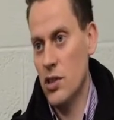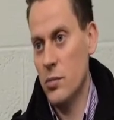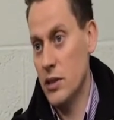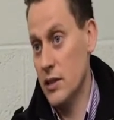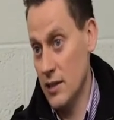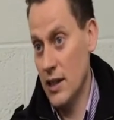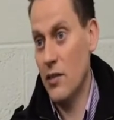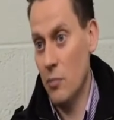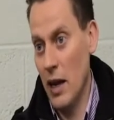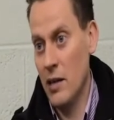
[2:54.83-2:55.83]
should be
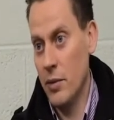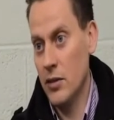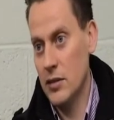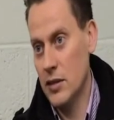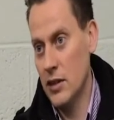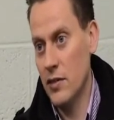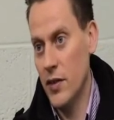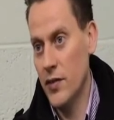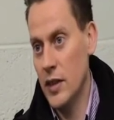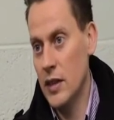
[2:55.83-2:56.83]
kind of black belt under
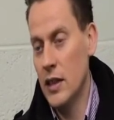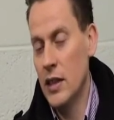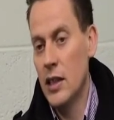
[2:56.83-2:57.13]
fifteen,